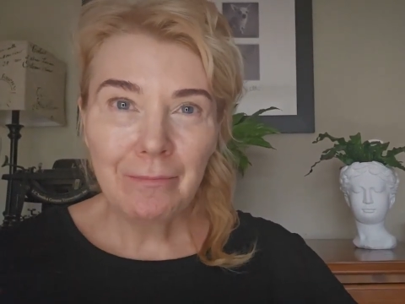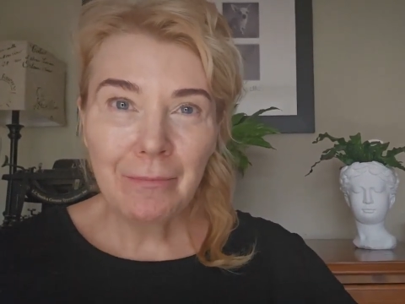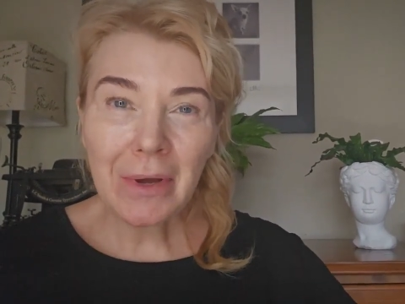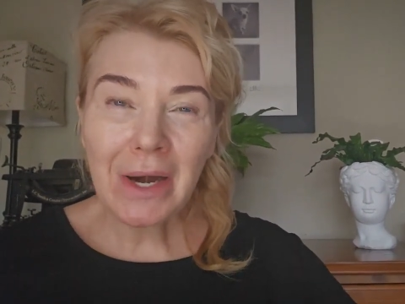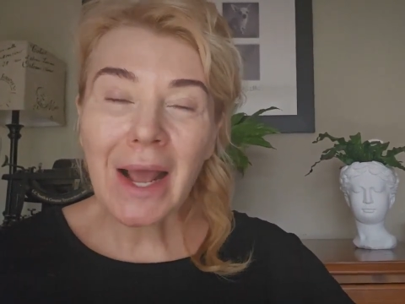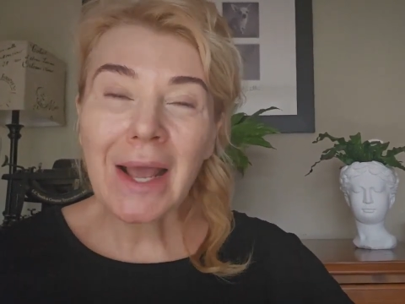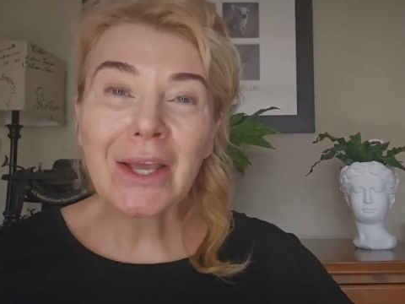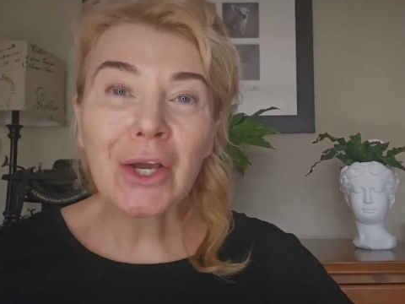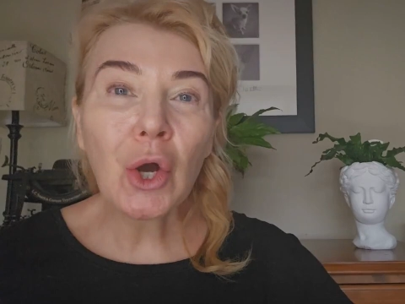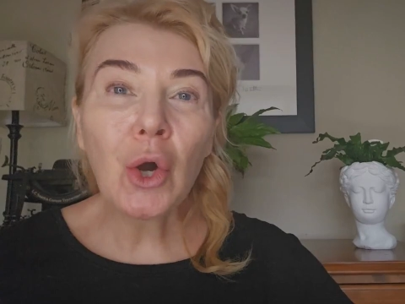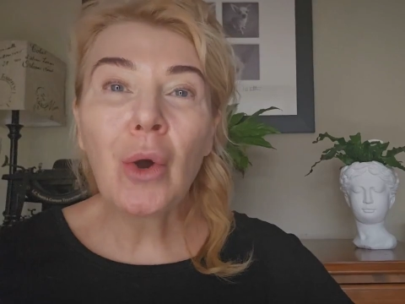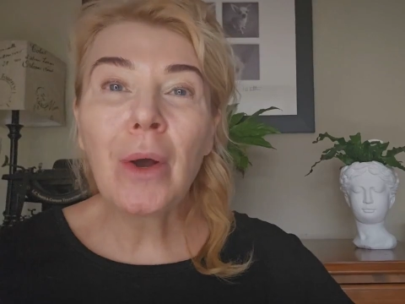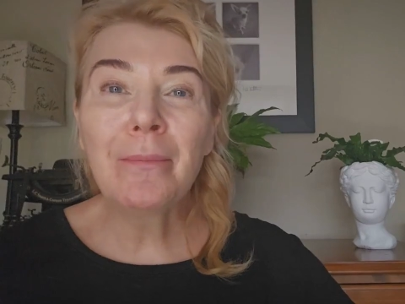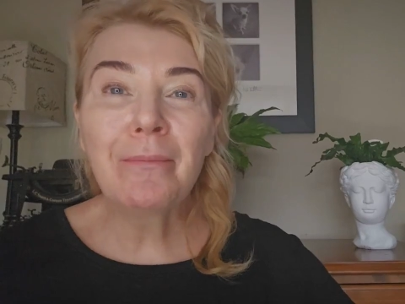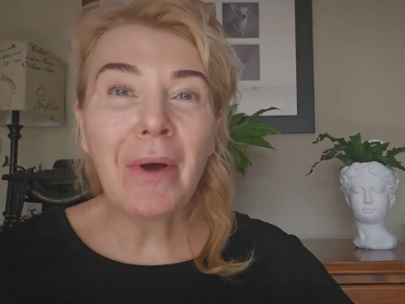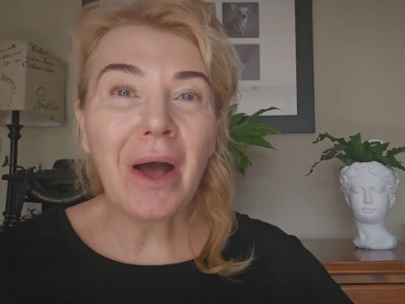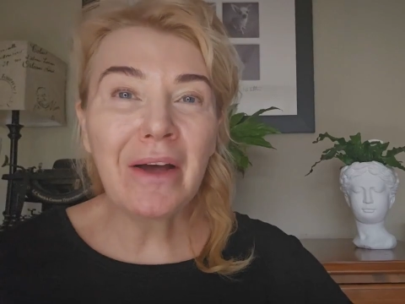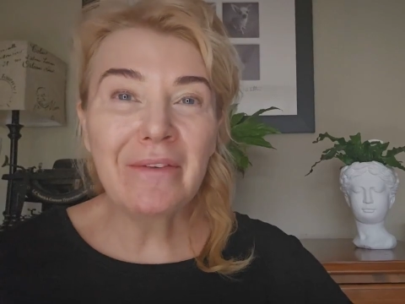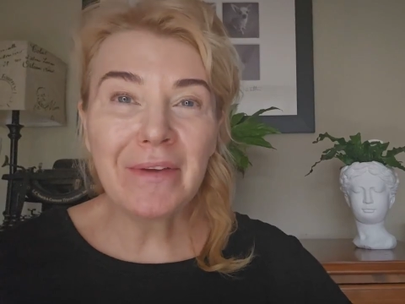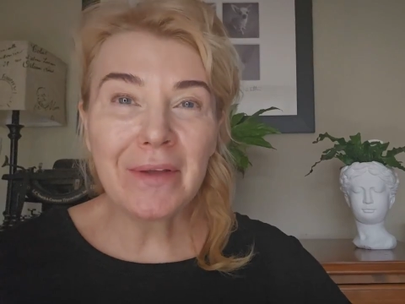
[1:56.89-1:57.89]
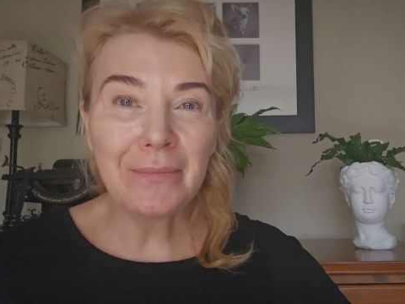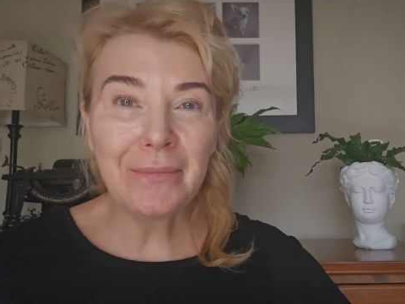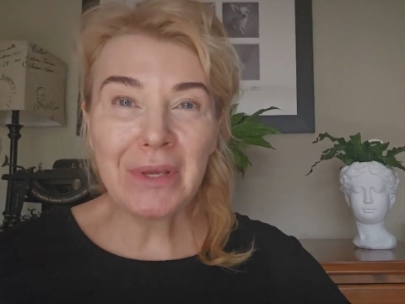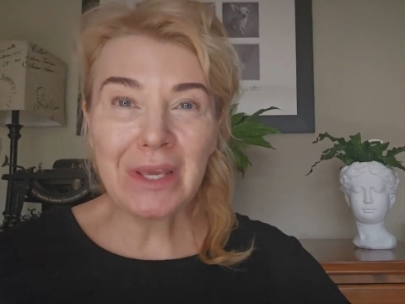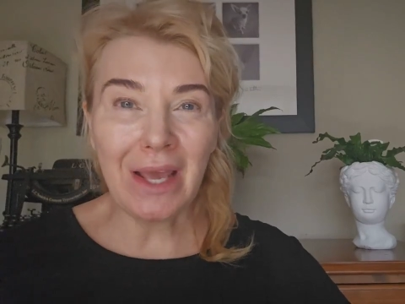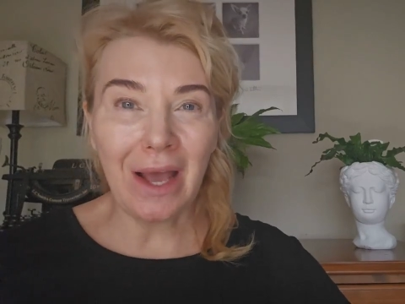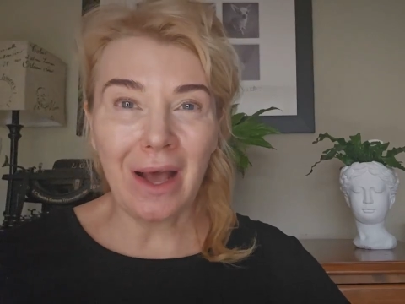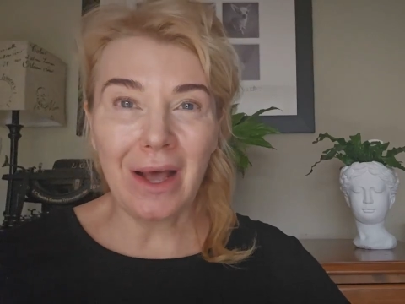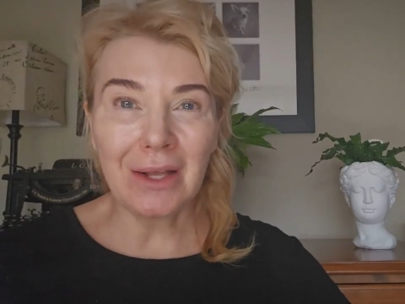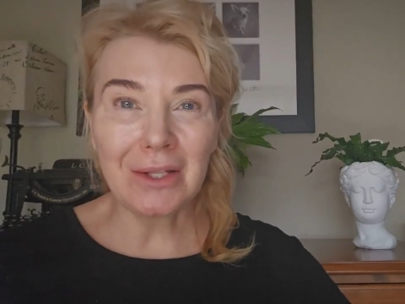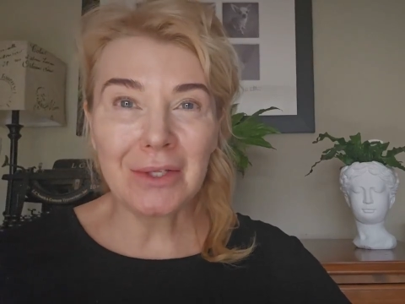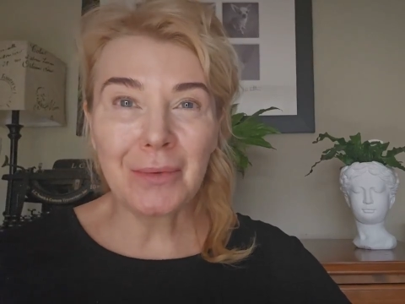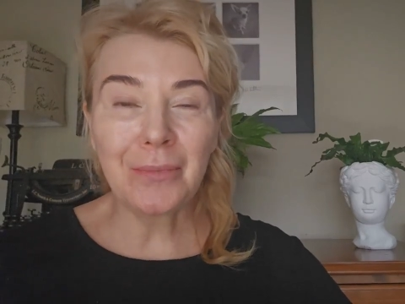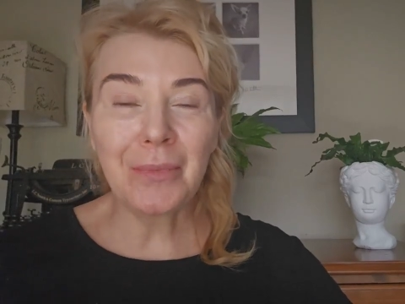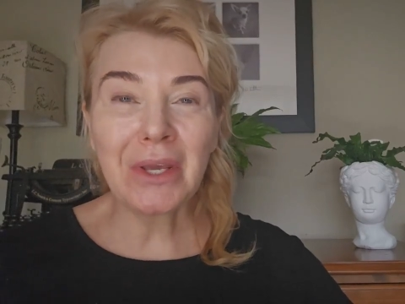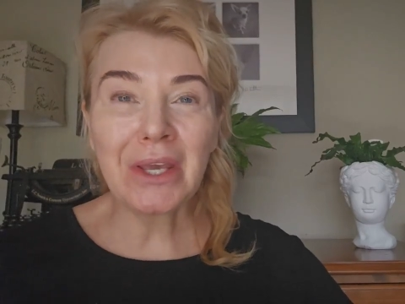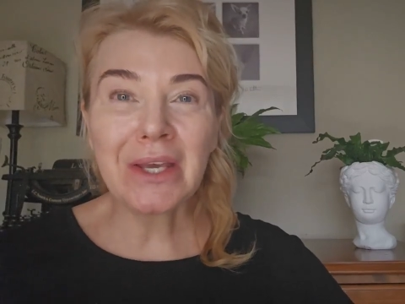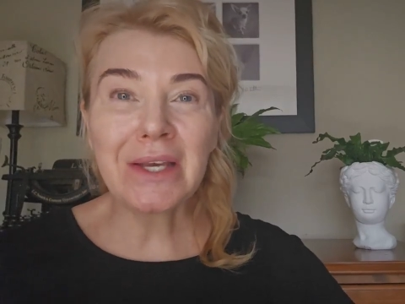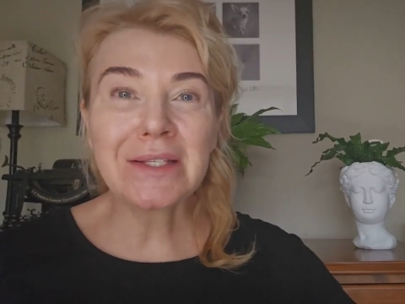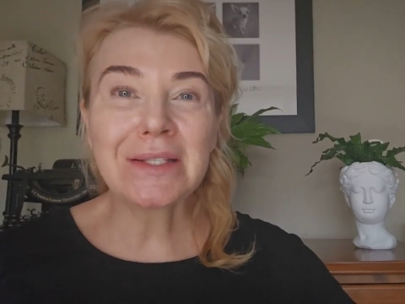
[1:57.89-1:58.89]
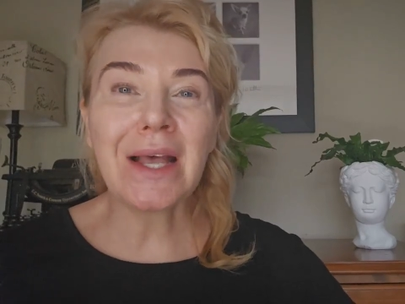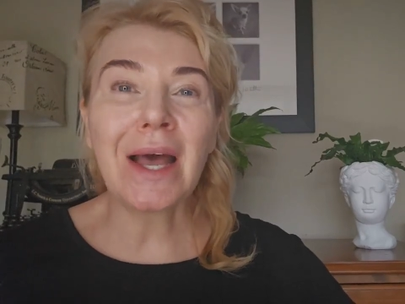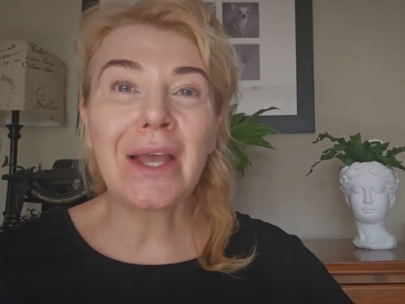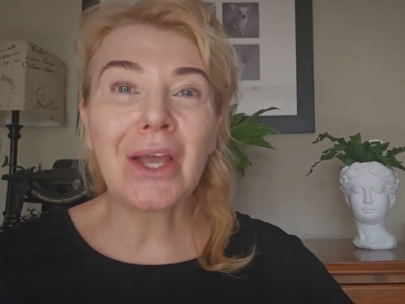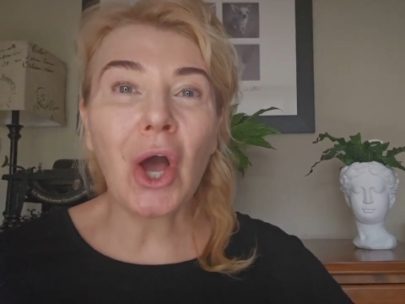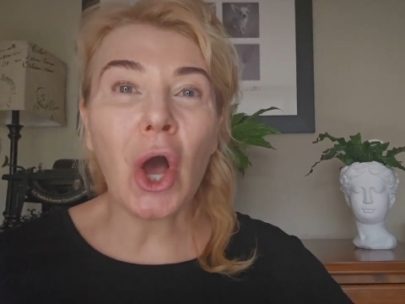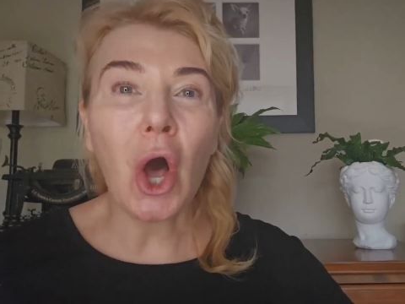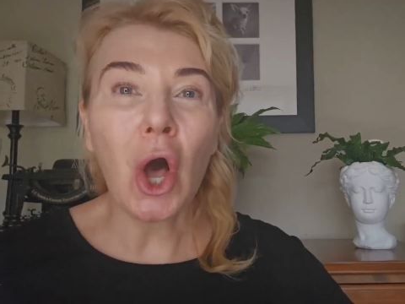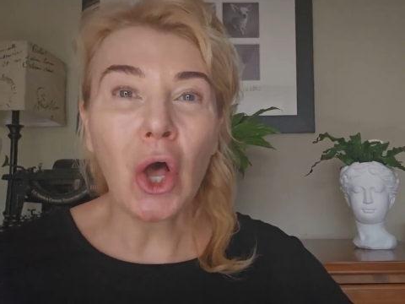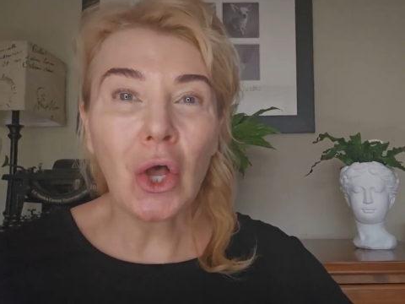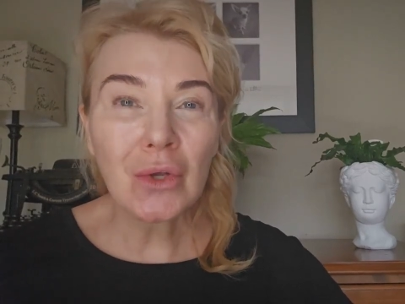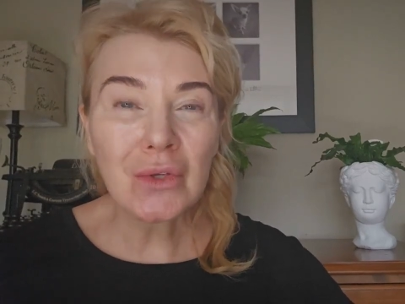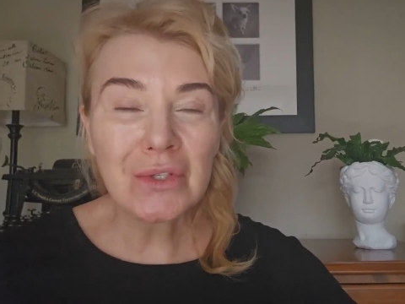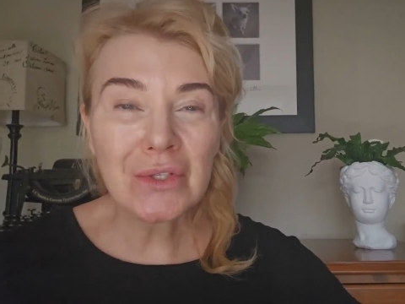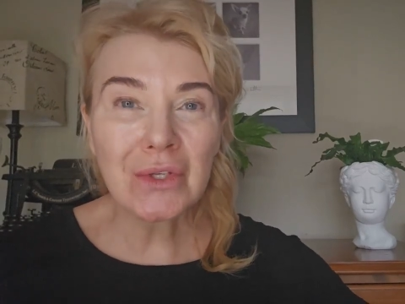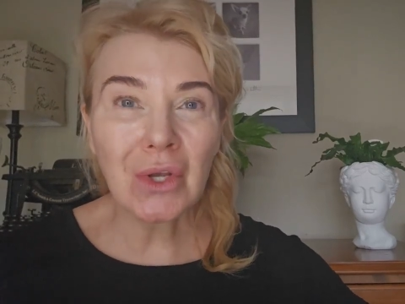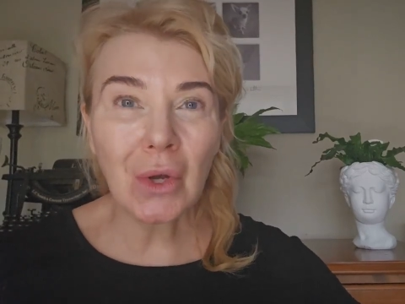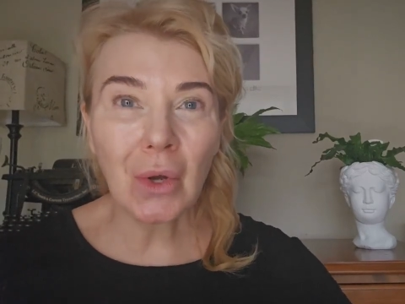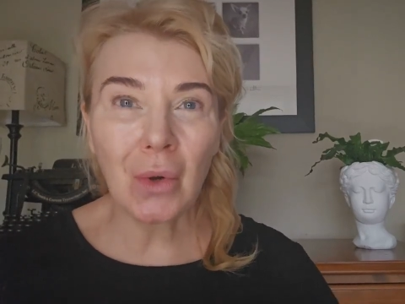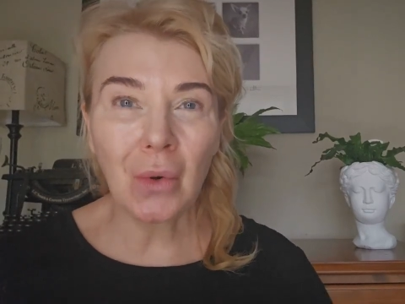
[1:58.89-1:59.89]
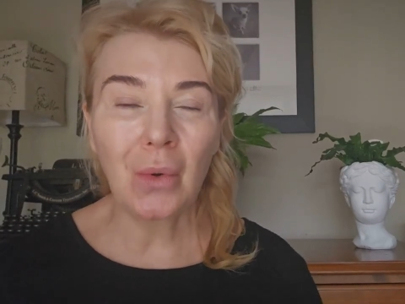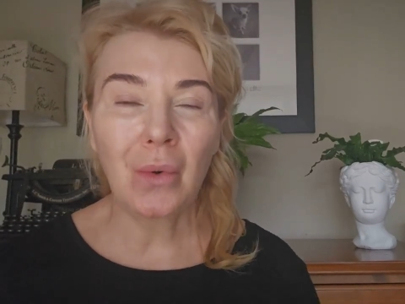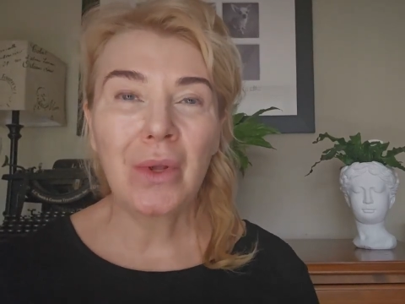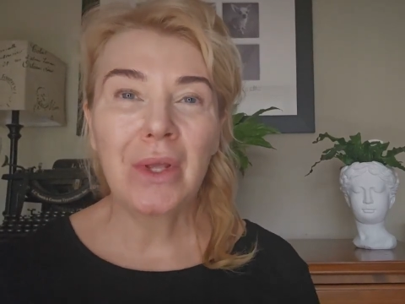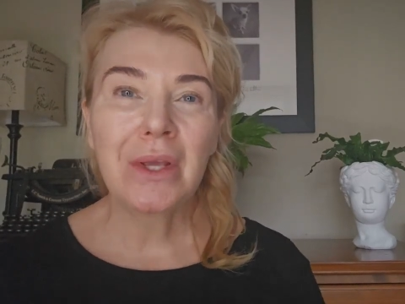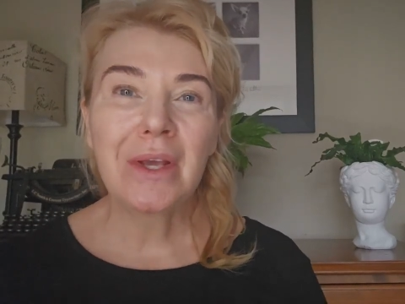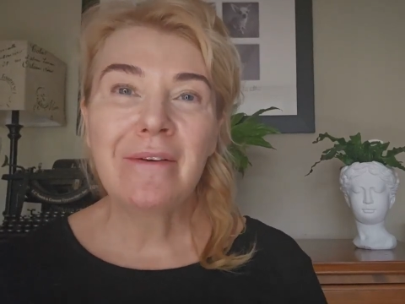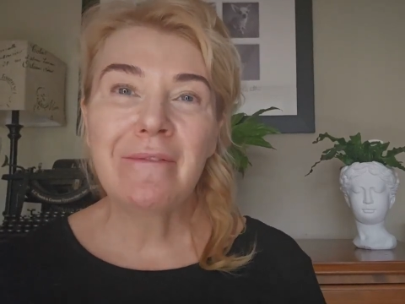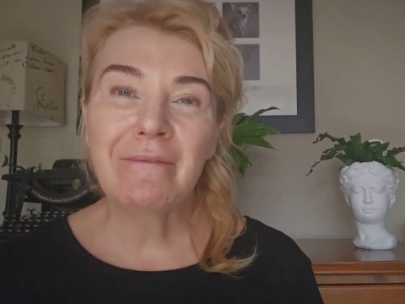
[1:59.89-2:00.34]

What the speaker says: But I go above and beyond because I also